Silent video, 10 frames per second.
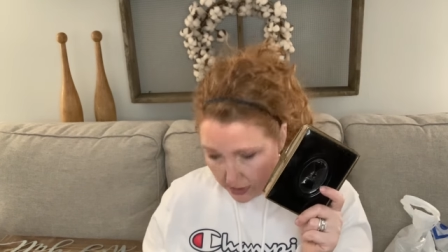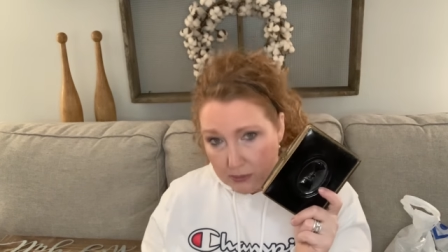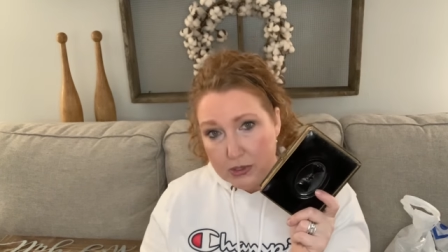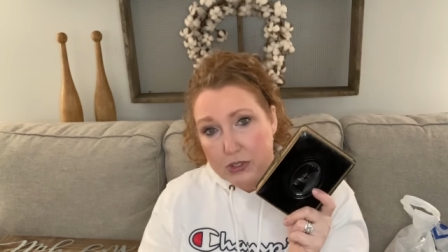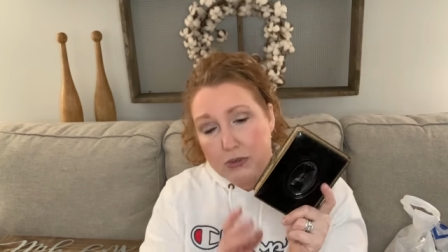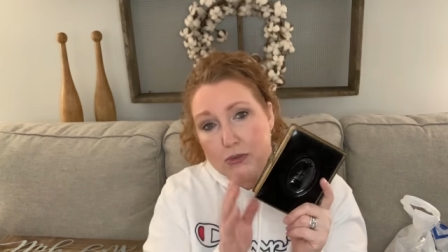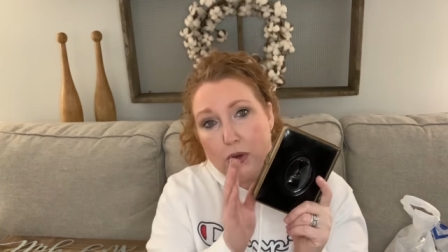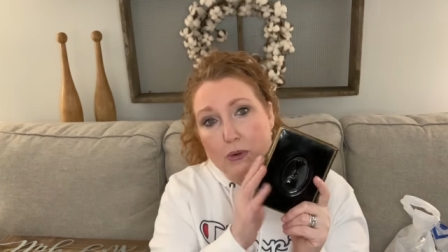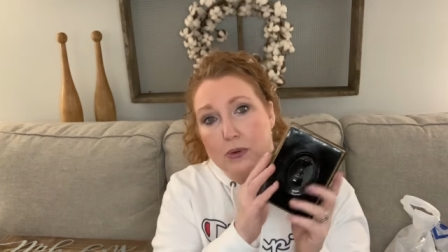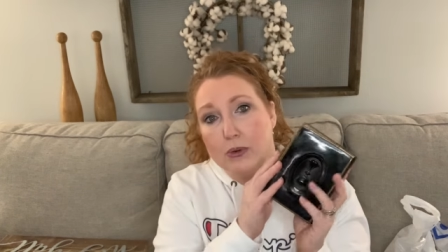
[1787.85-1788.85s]
but you
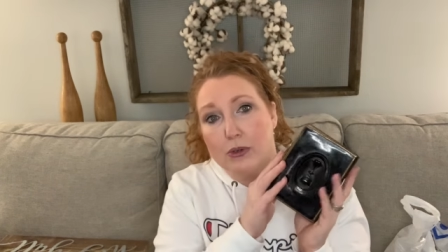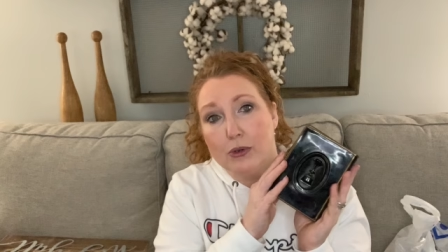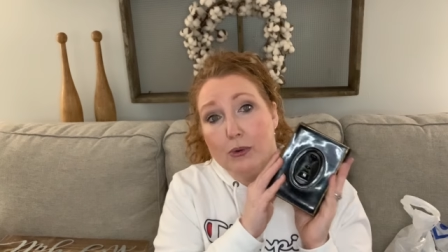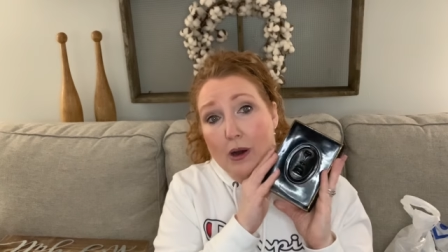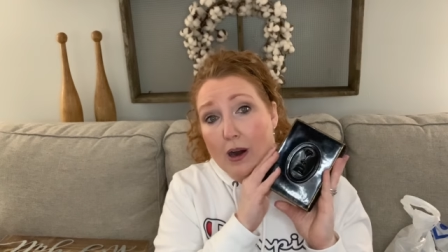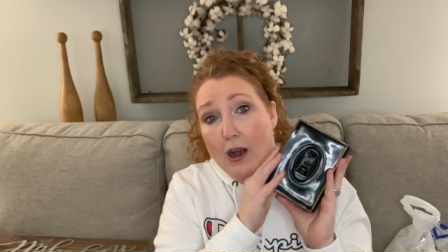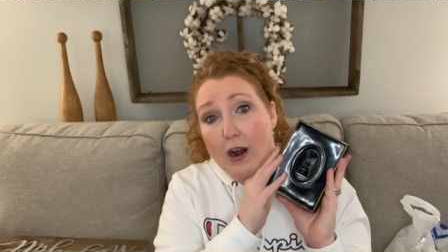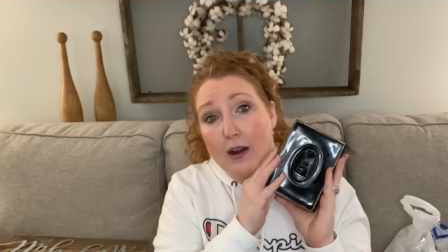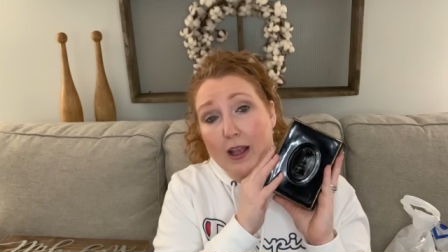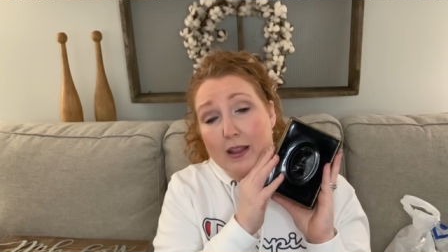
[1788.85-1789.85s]
know who you
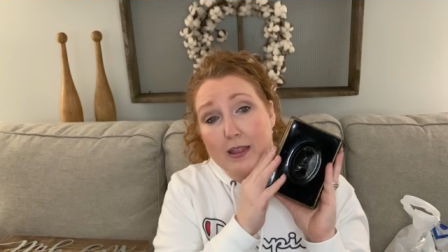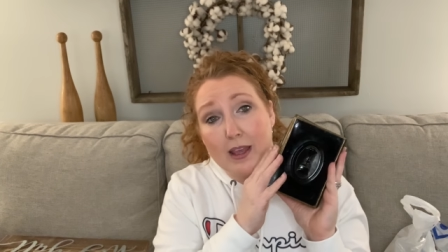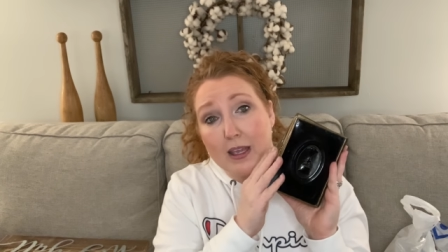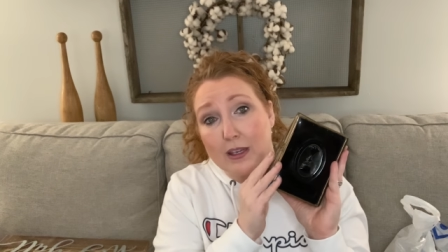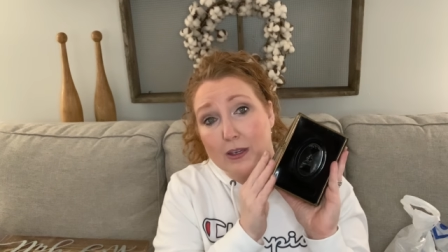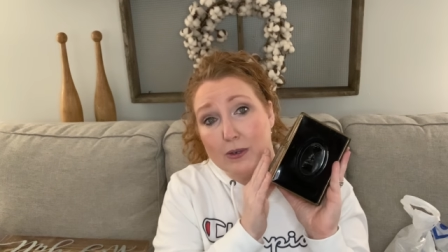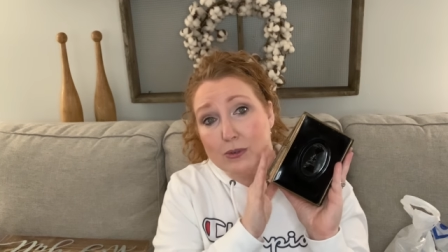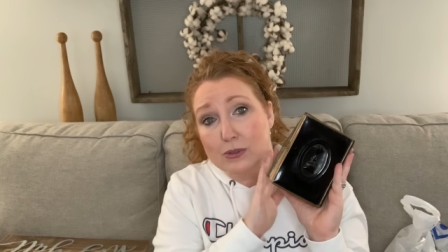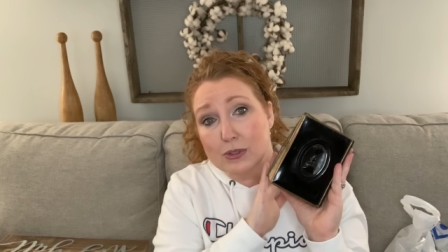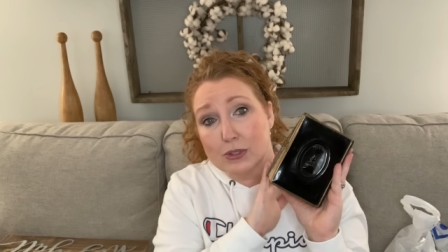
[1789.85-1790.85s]
are and thank
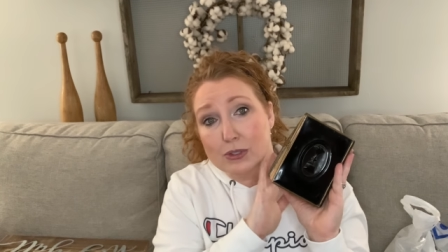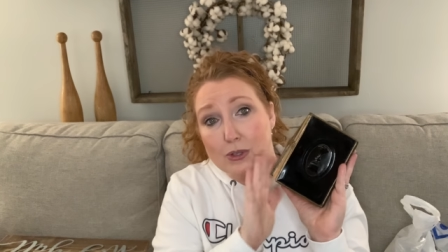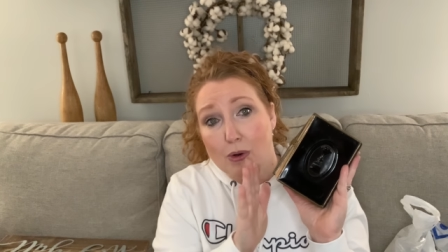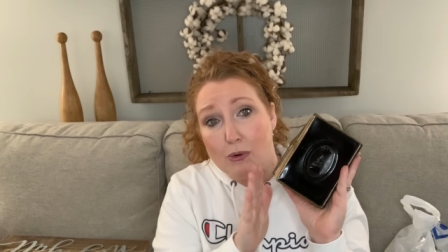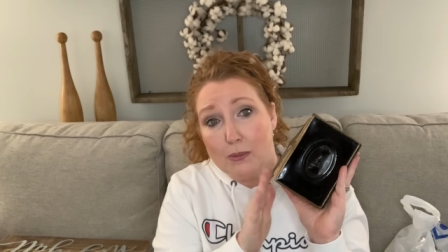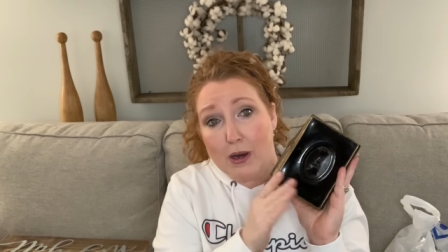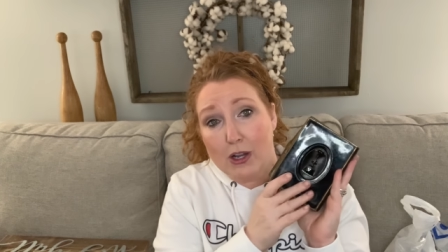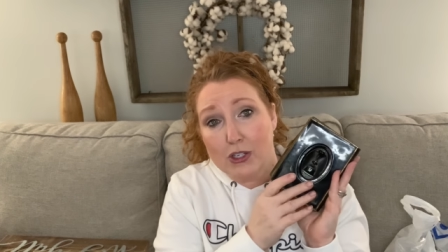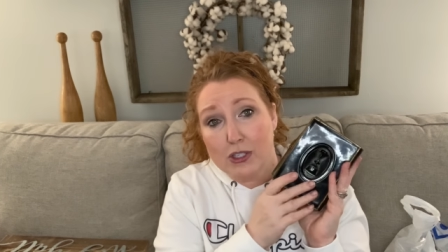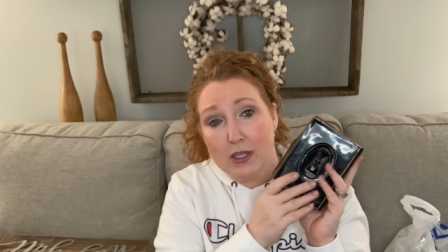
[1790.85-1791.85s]
you so
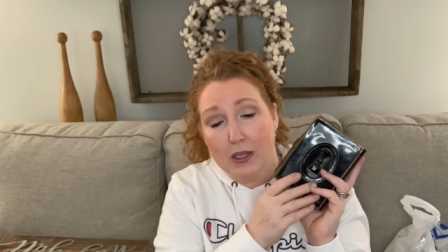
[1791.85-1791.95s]
much.